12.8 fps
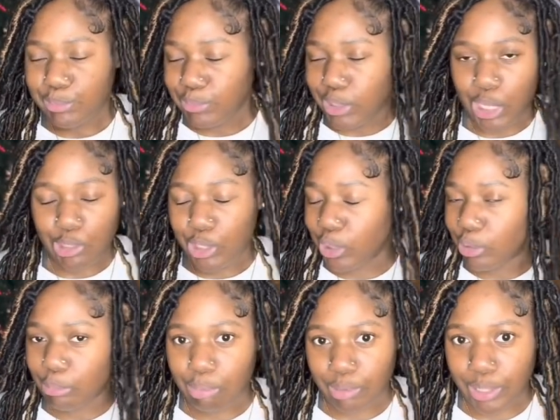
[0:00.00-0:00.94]
I don't even know
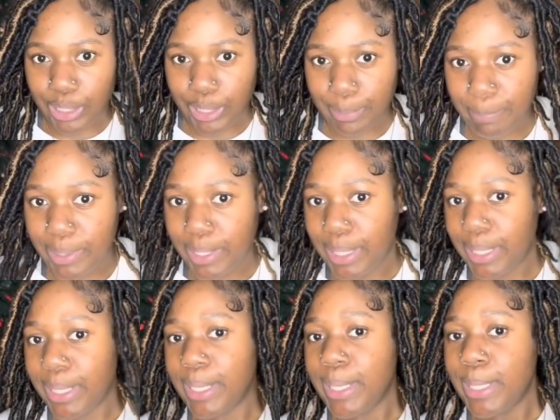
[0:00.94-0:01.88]
the brand, but
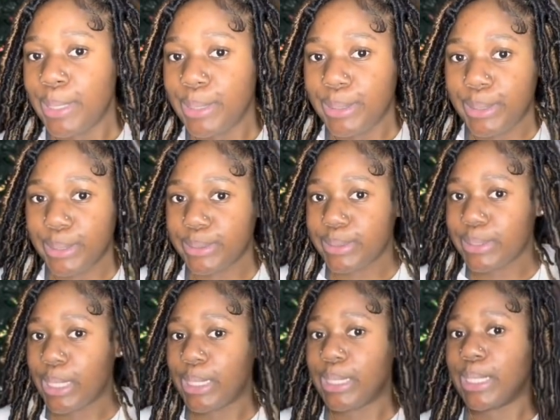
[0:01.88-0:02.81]
this is
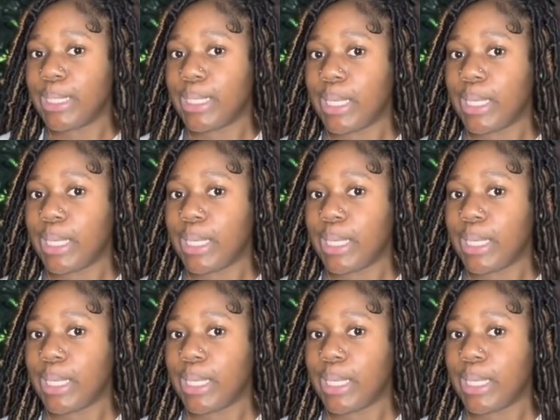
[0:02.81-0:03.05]
how long